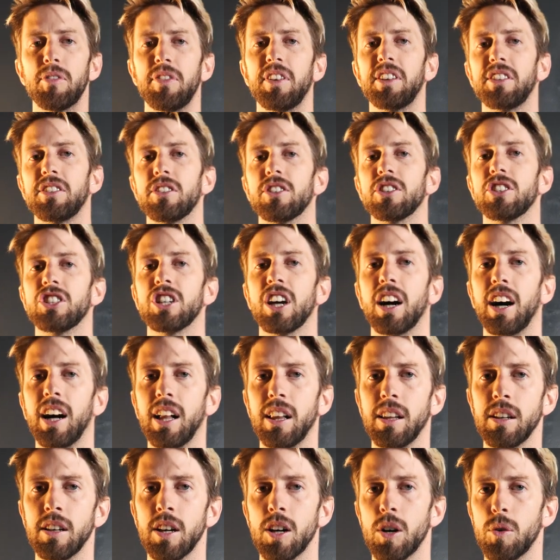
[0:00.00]
Professor
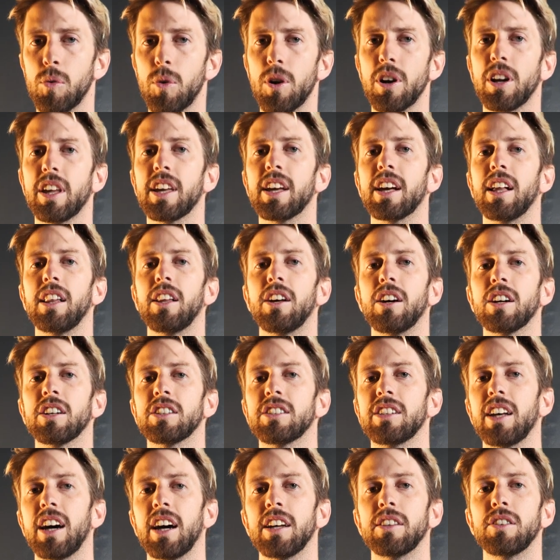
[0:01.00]
Chal, working
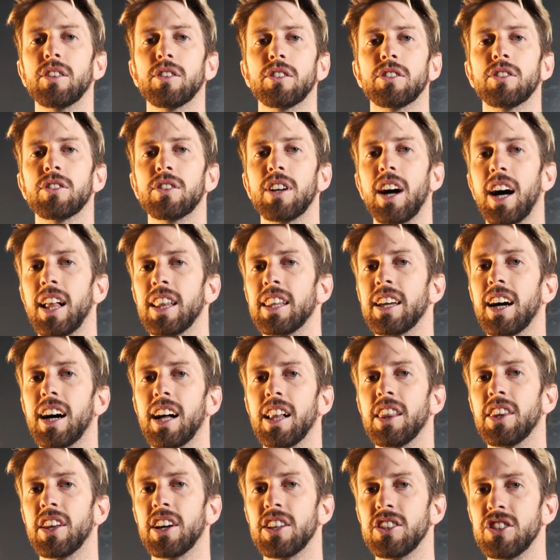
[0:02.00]
alongside Dr. Ali
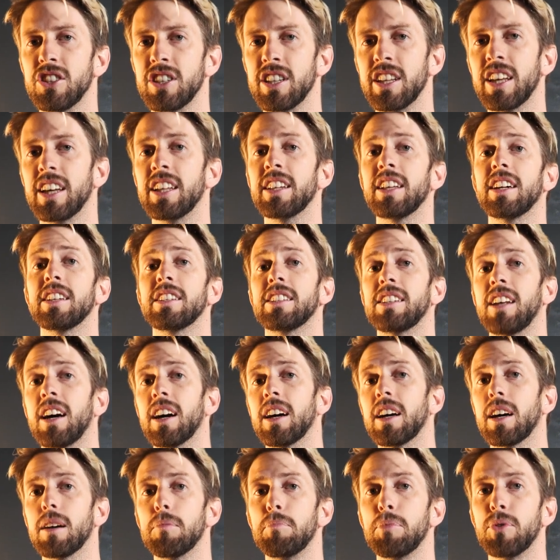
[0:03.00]
Al-Naji and
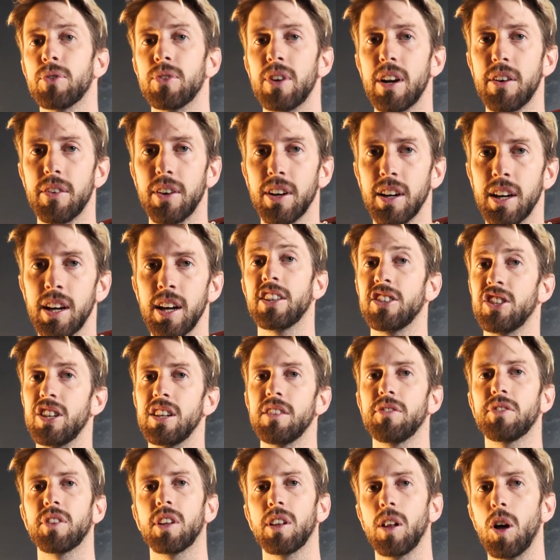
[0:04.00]
Asanka Pereira,
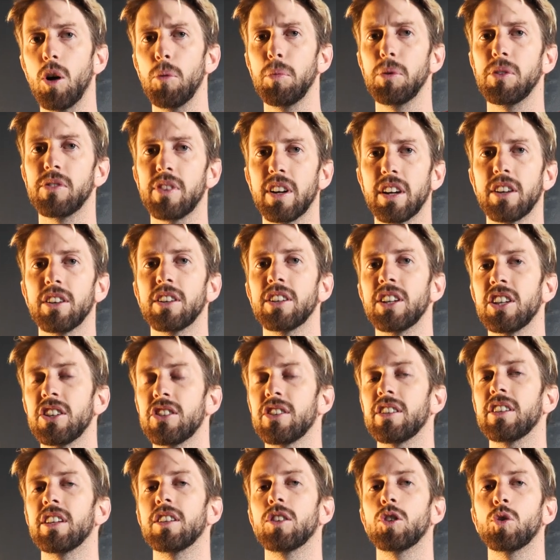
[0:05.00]
achieved global
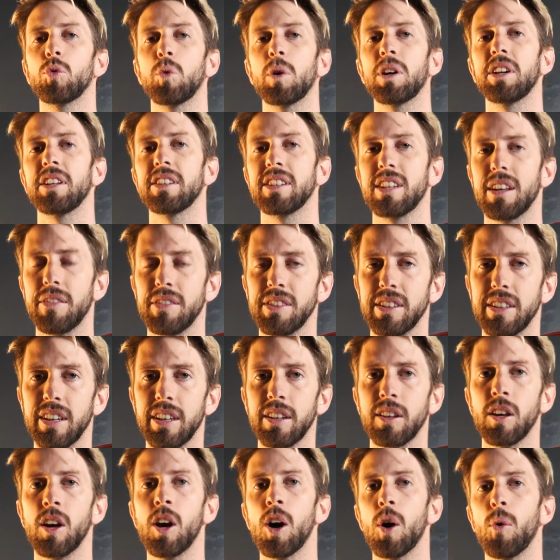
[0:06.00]
recognition in
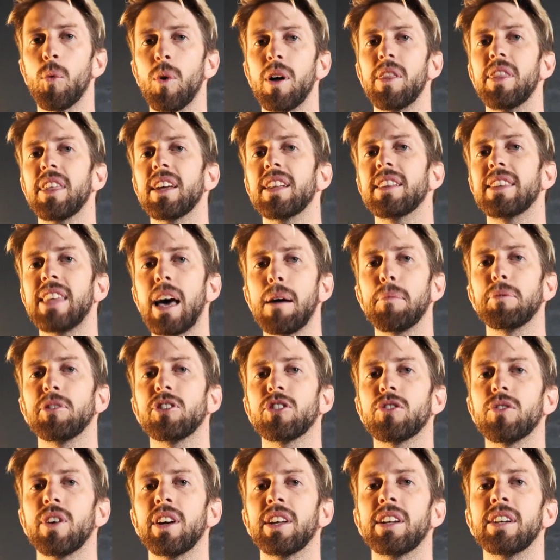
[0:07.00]
2017 when they
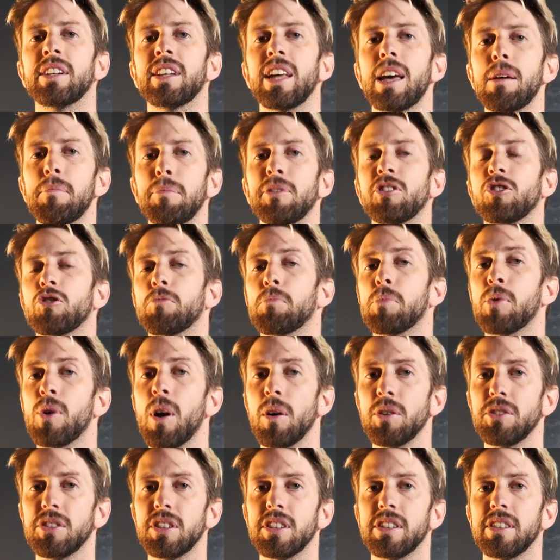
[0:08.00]
demonstrated image
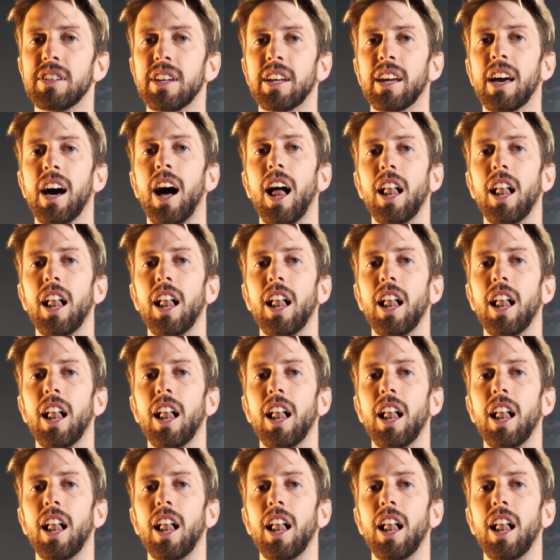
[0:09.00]
processing